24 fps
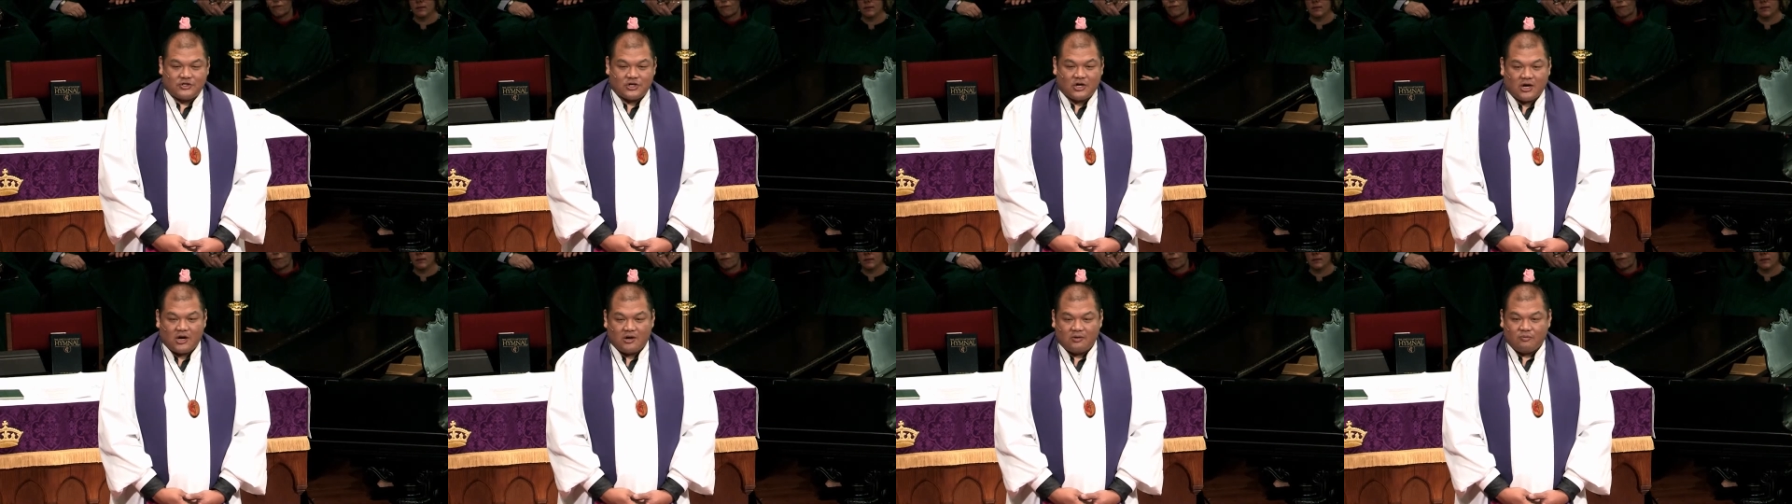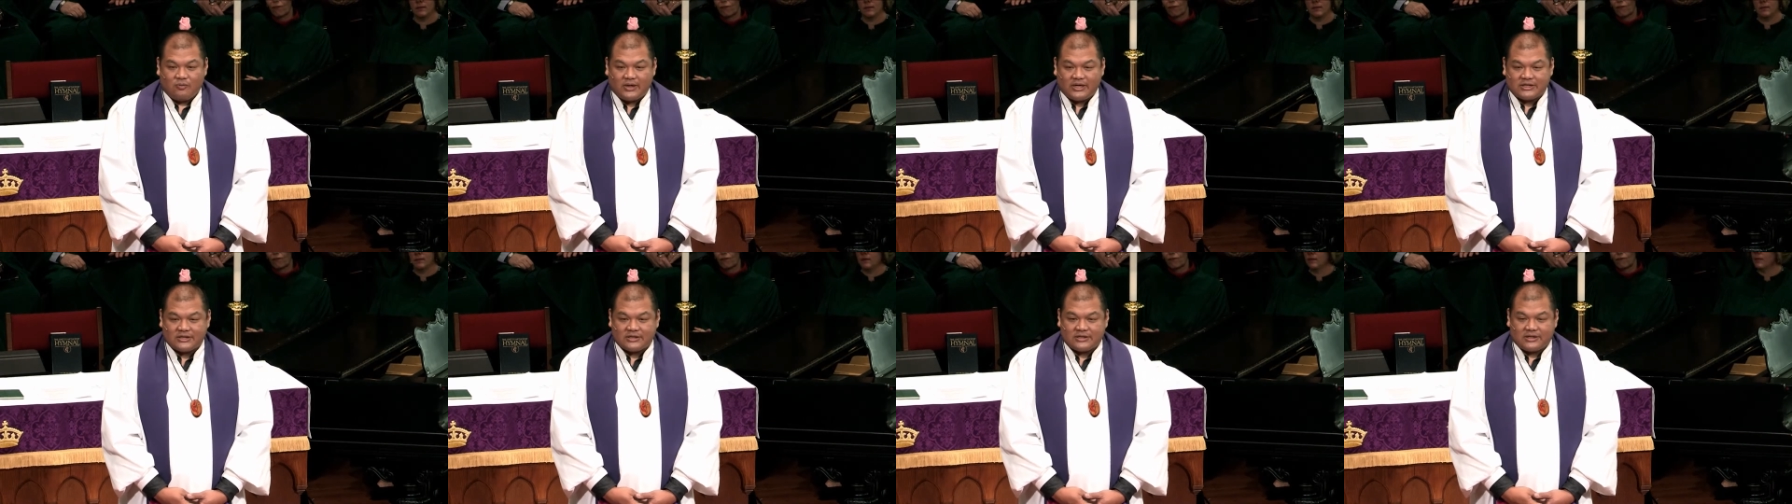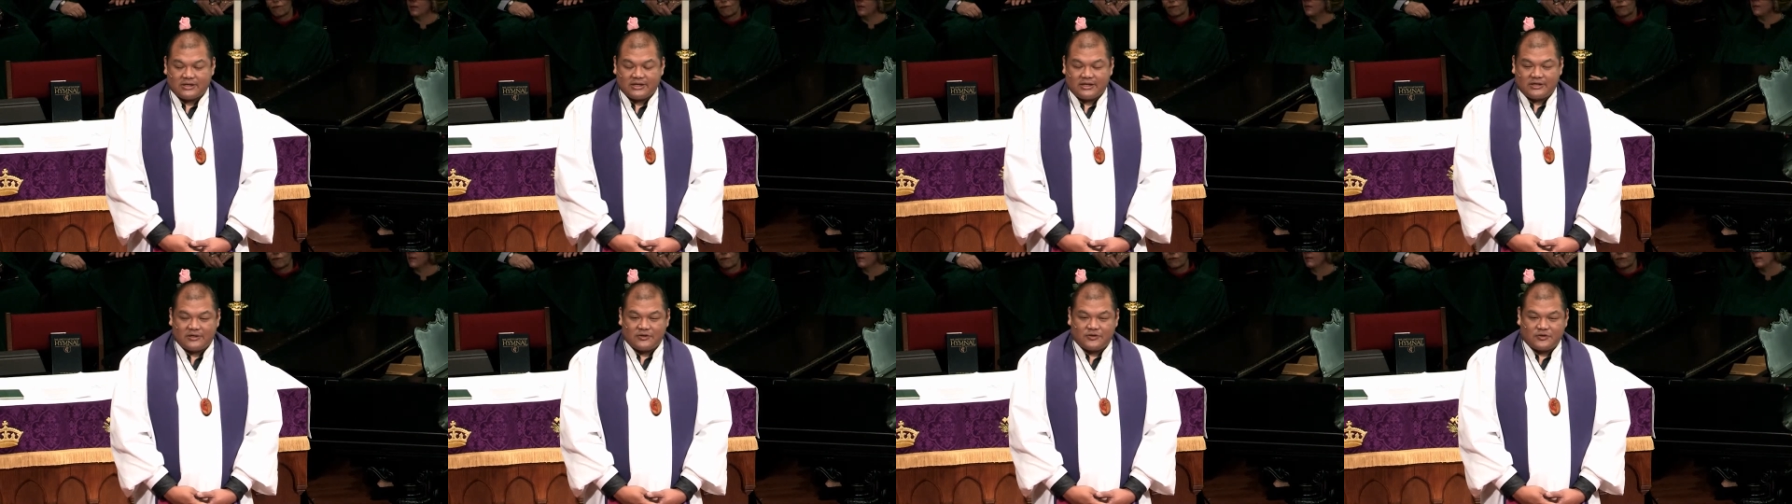John
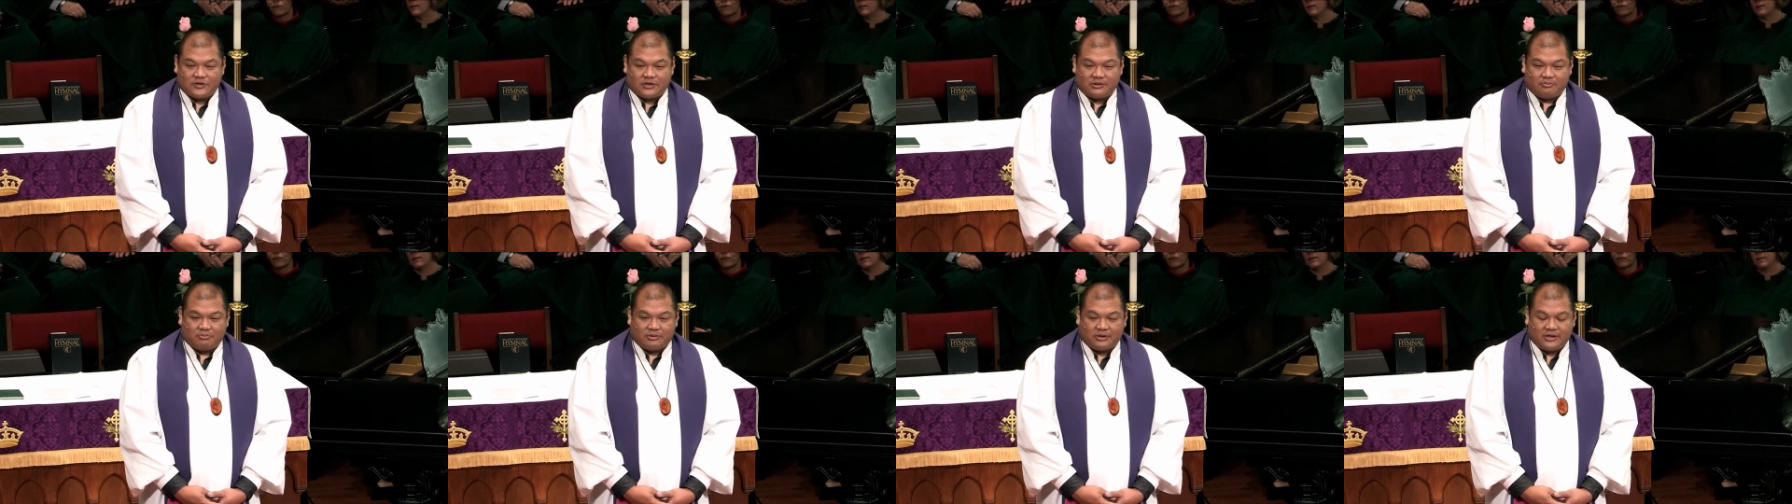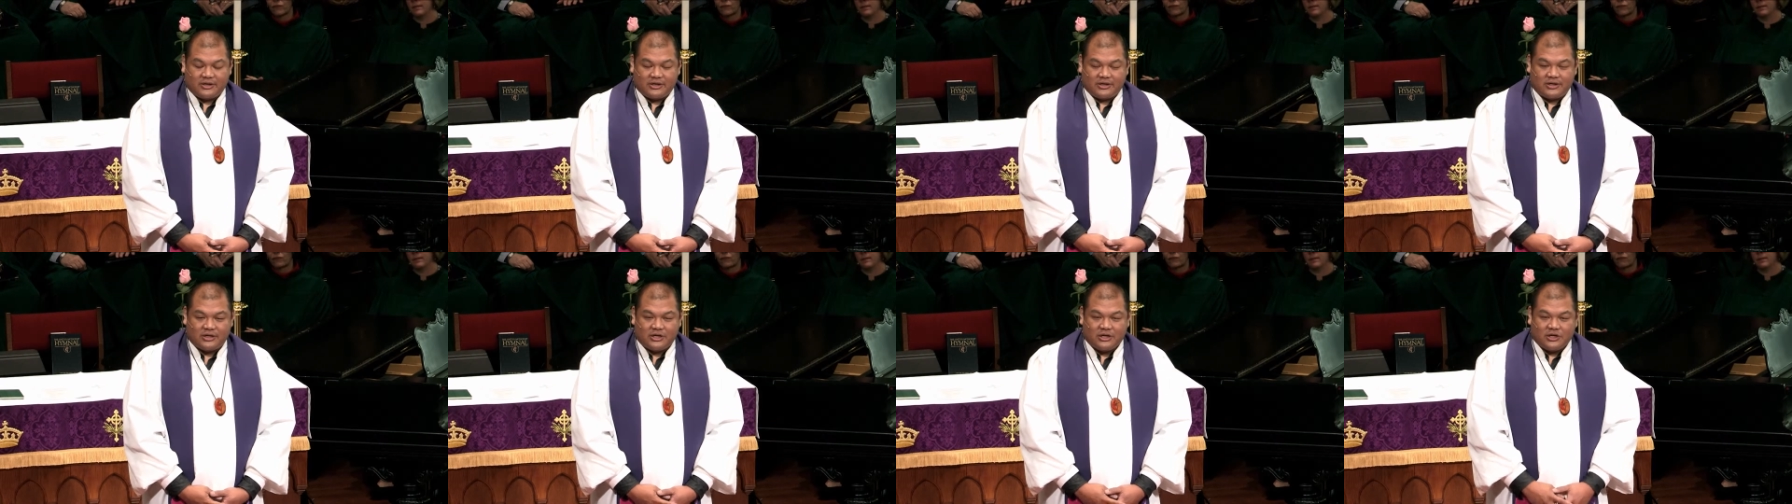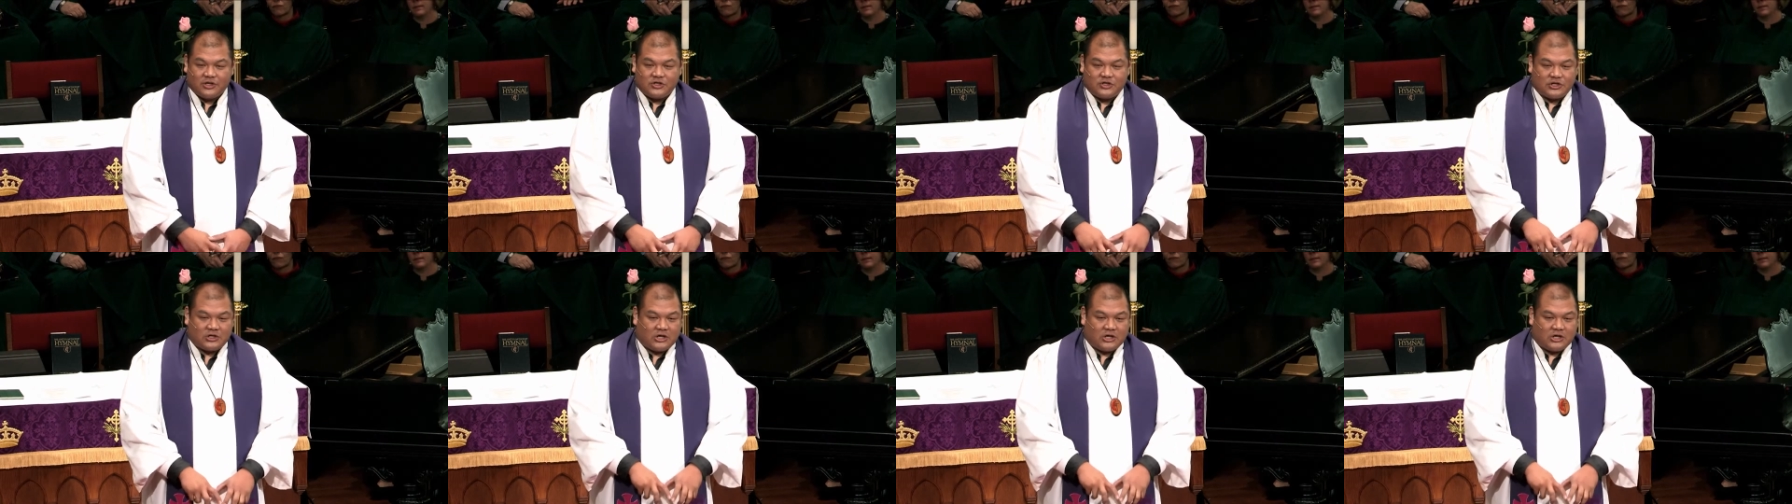Wesley interpreted